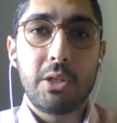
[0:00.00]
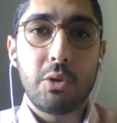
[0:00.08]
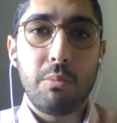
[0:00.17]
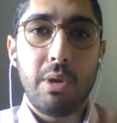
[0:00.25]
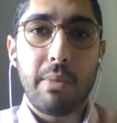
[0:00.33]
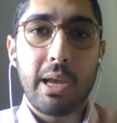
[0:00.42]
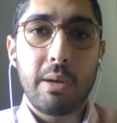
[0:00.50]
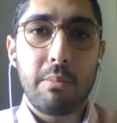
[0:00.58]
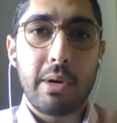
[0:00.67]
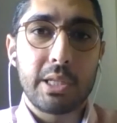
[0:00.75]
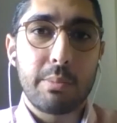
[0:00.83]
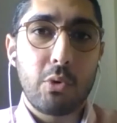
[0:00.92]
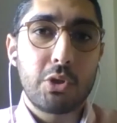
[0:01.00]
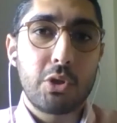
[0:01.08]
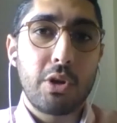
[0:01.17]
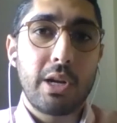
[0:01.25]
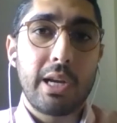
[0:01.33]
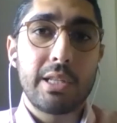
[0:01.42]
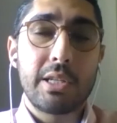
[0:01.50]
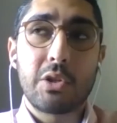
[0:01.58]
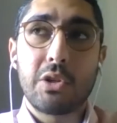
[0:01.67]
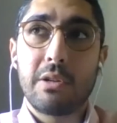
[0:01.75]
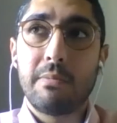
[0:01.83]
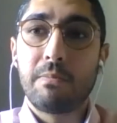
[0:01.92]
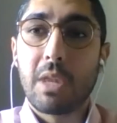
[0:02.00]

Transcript: to be made by a sports organization,